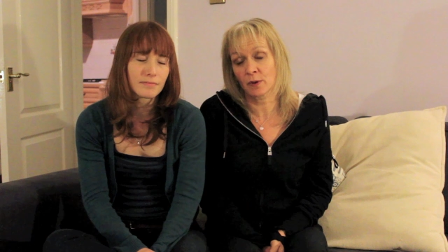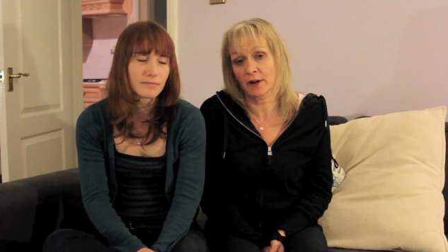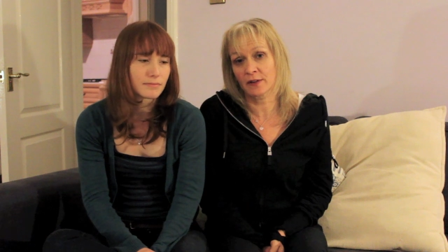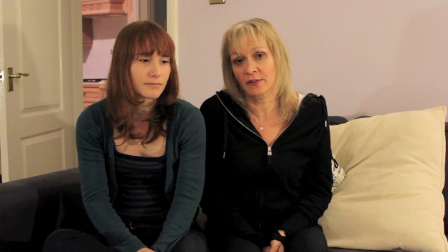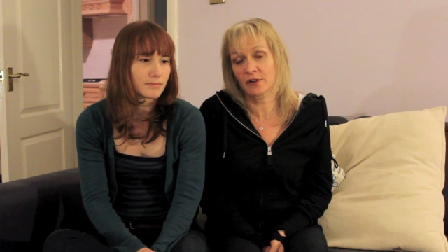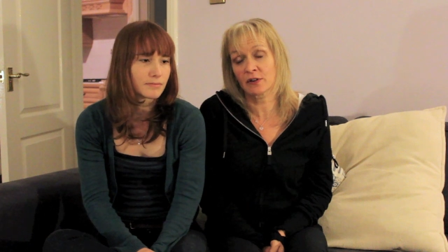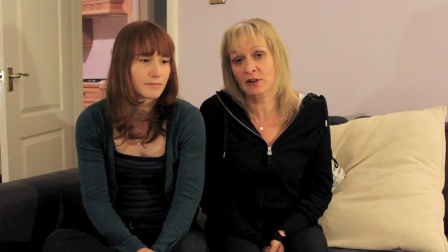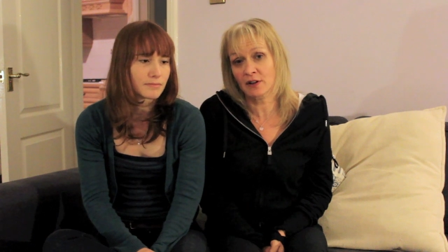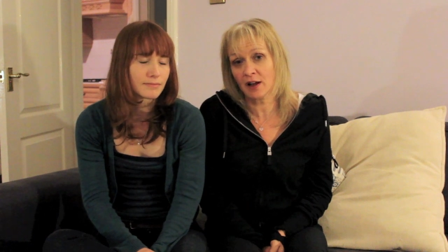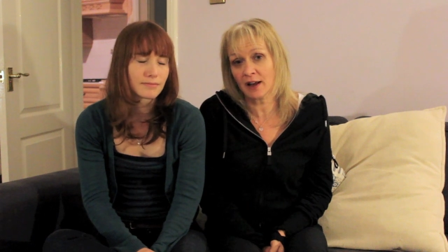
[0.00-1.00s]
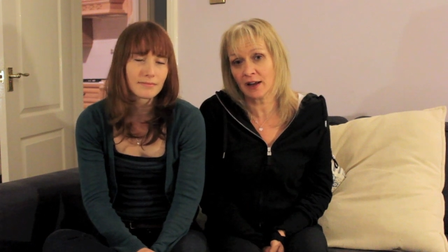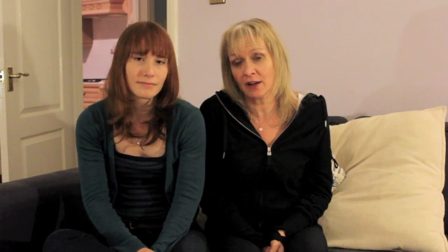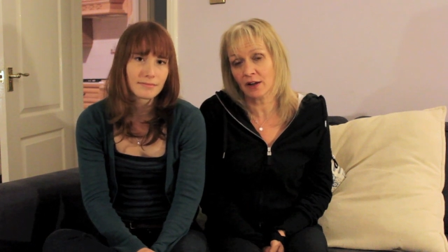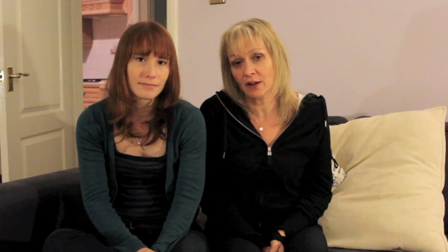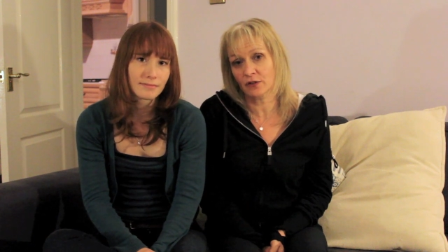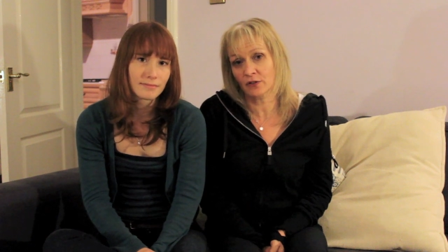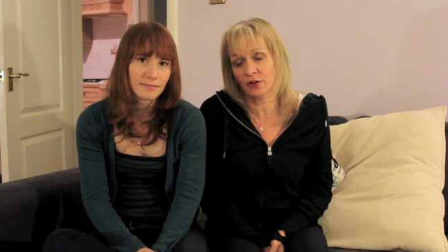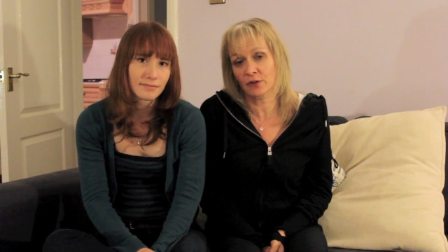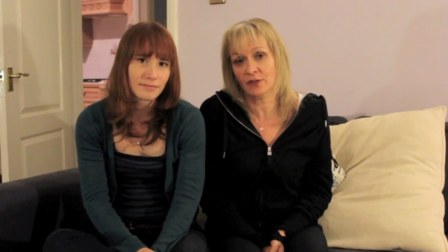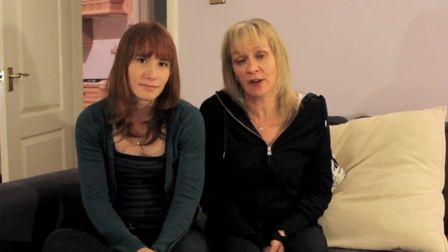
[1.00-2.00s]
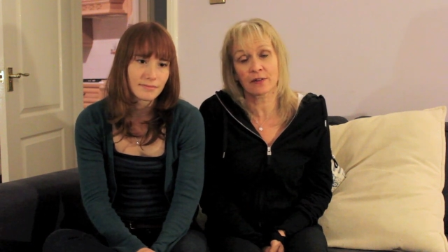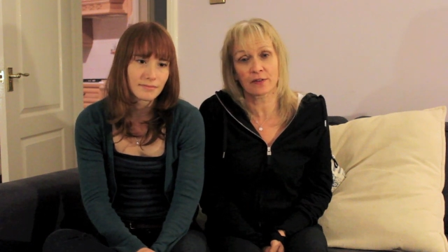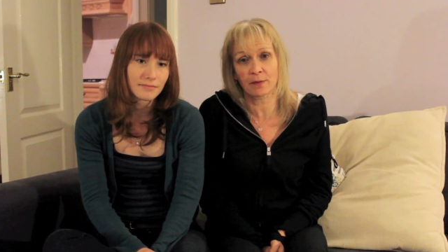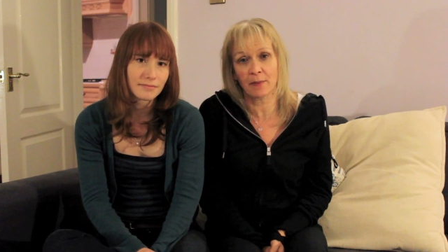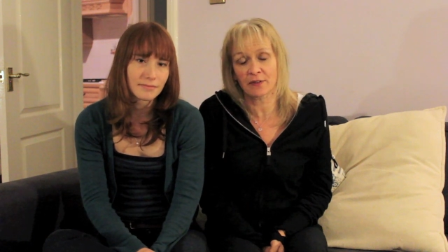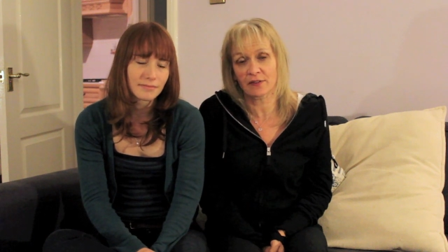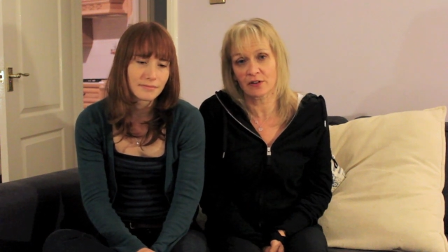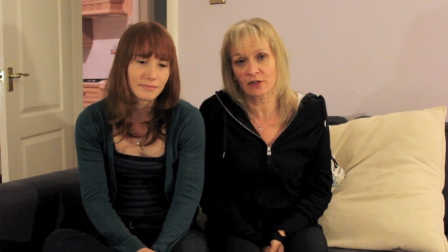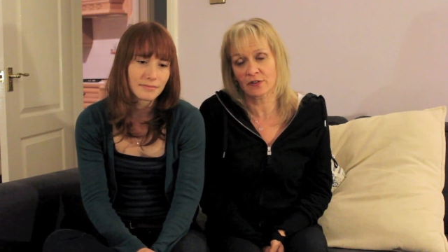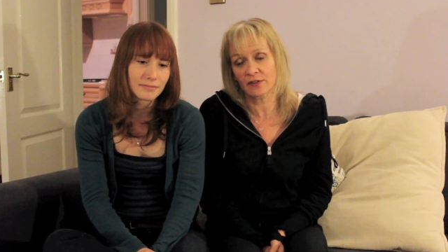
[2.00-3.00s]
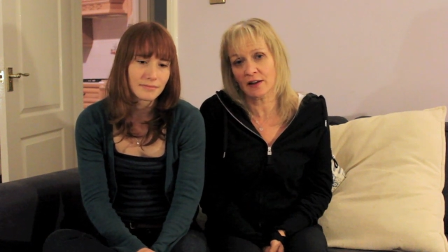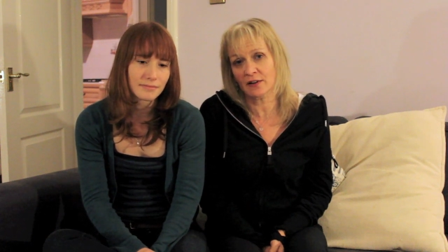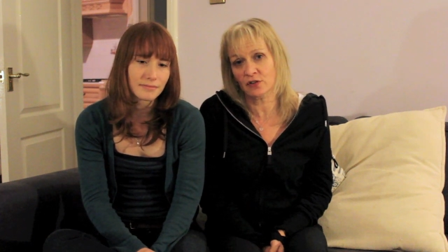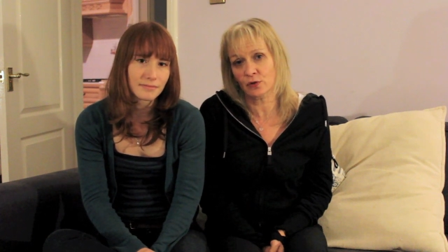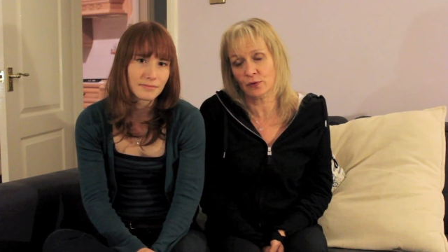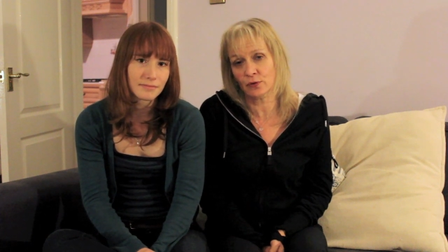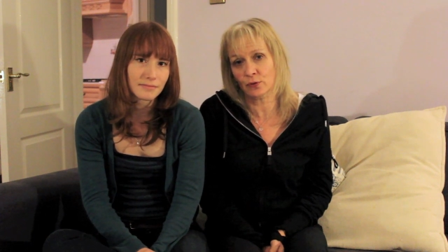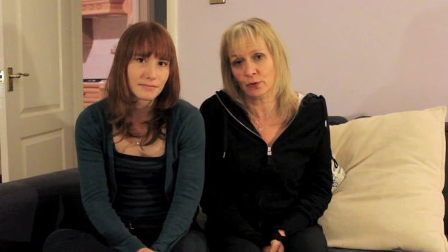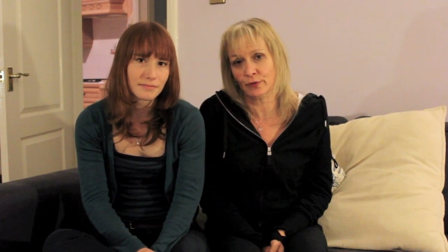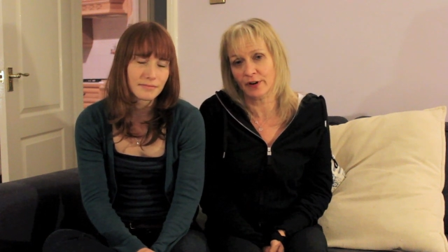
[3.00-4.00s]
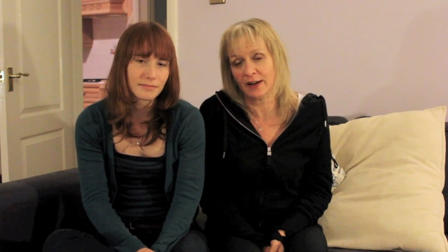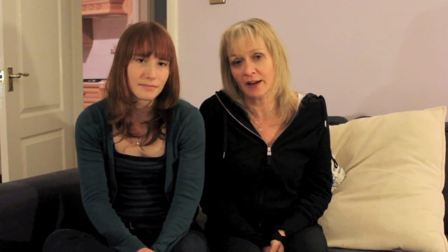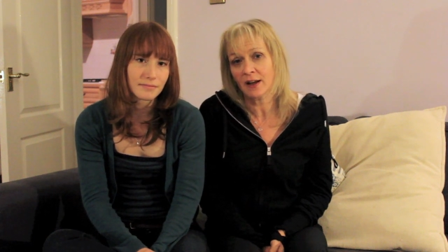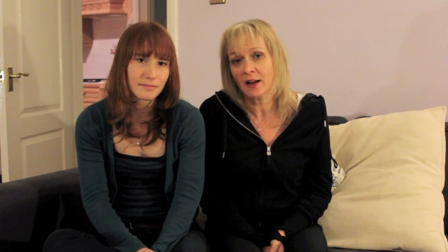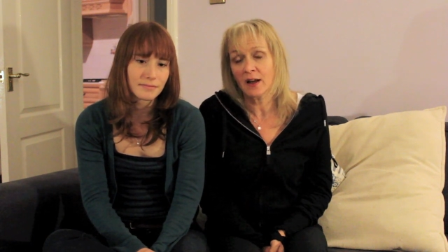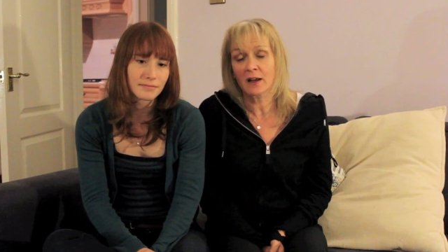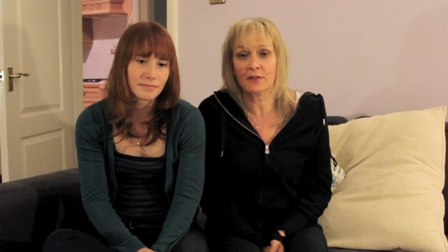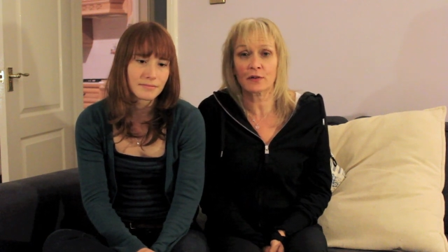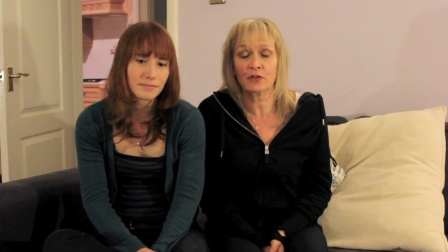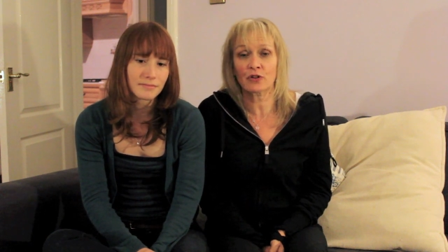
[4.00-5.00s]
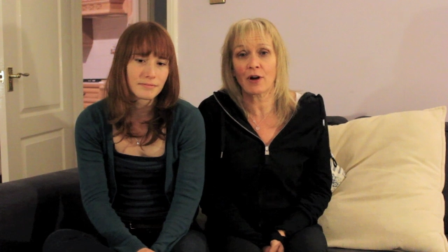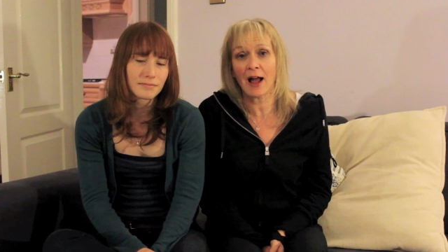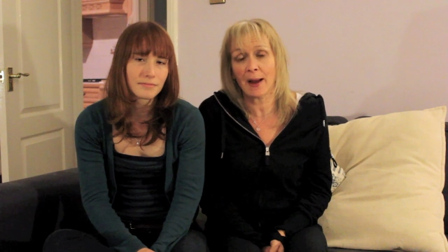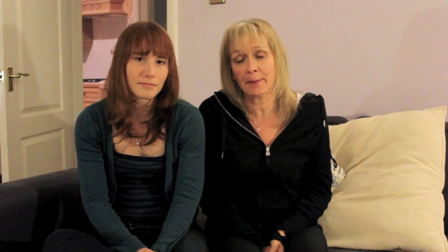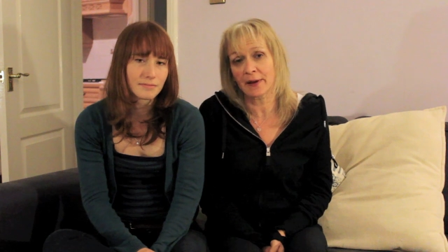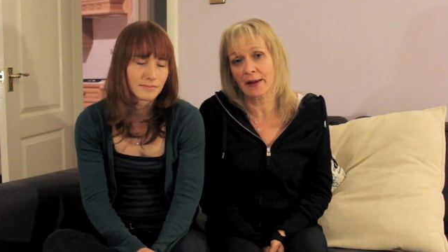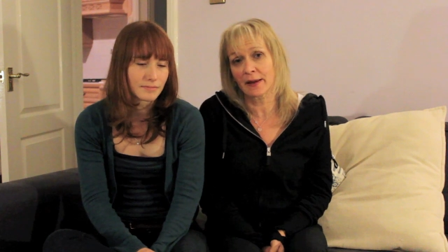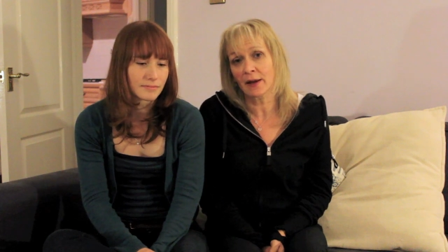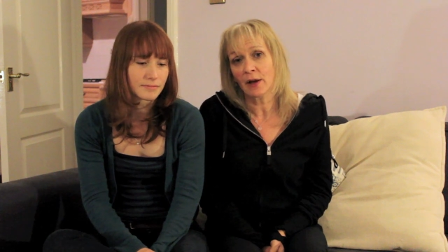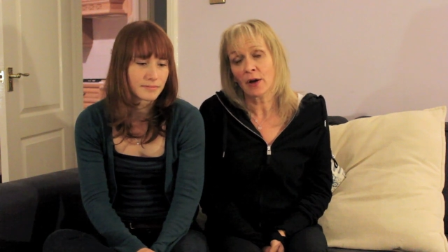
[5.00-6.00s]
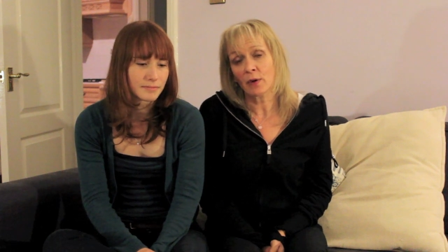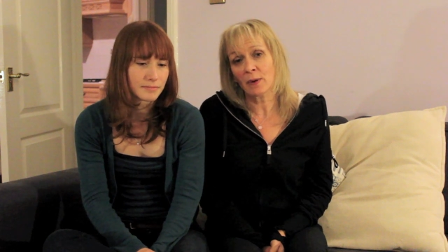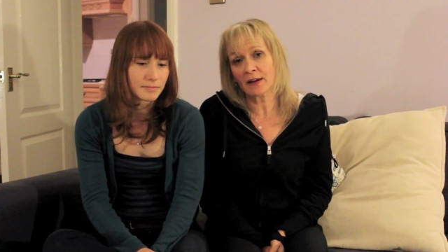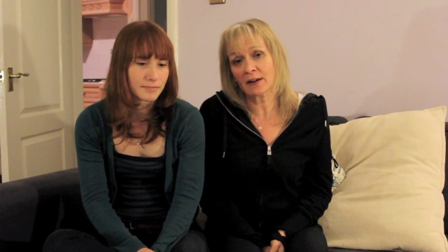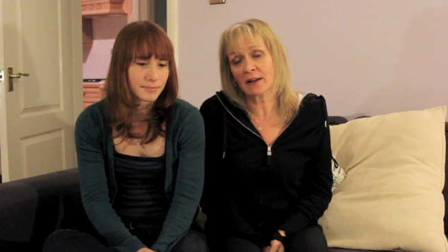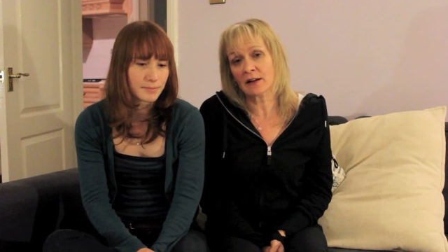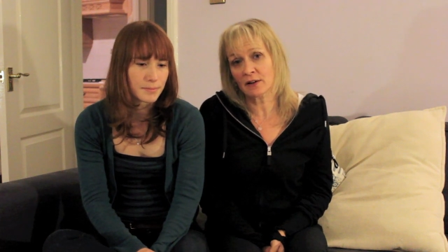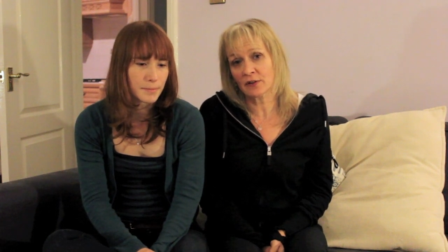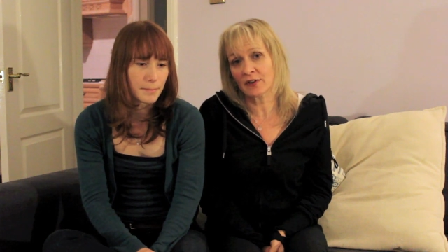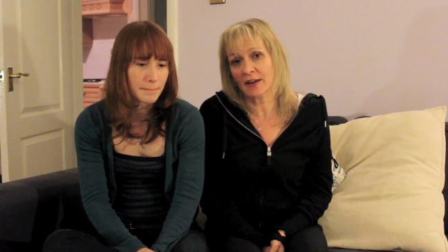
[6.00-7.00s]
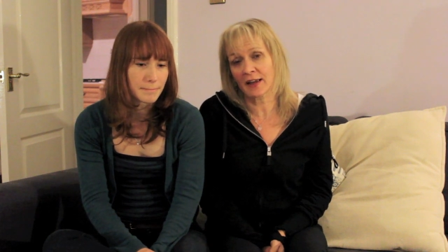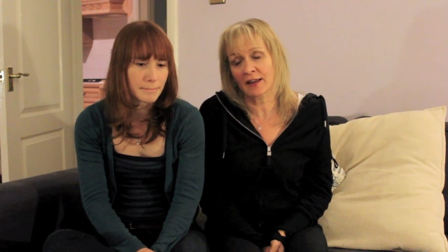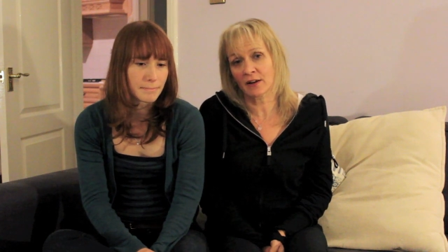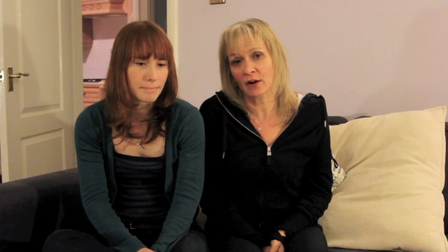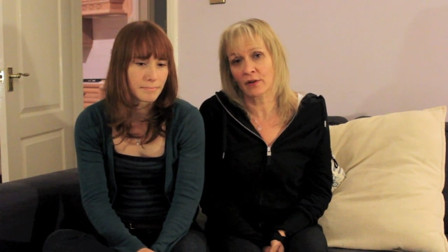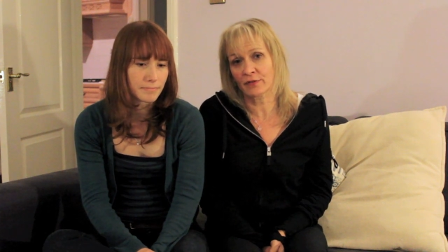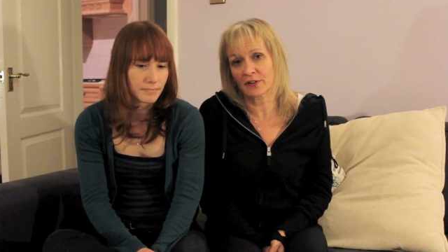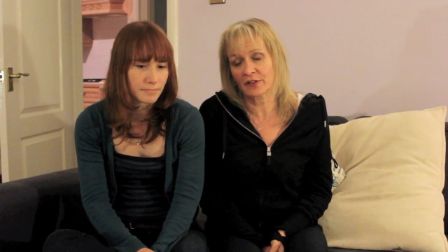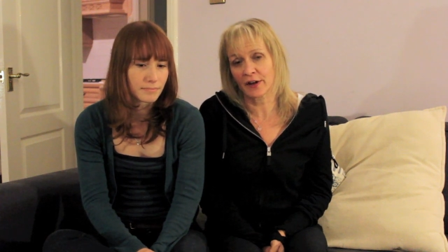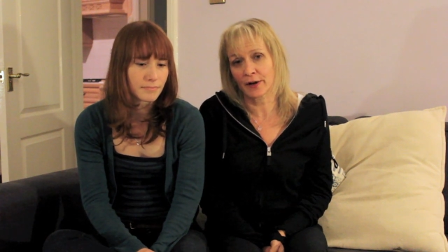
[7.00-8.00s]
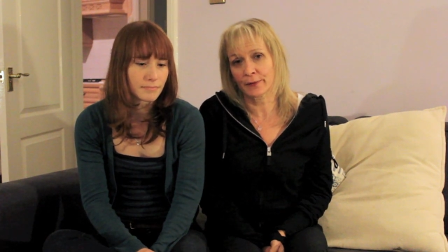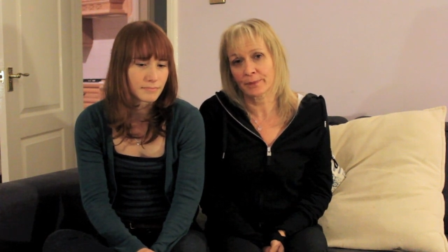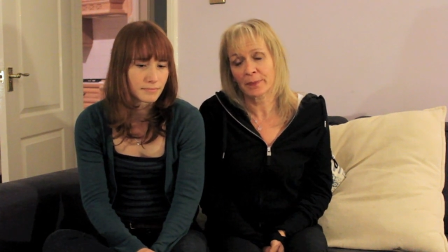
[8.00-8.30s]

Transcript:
Speaker 1: words and you'd like to send us a message and tell us your story, as long as you're happy, we can include it in our video.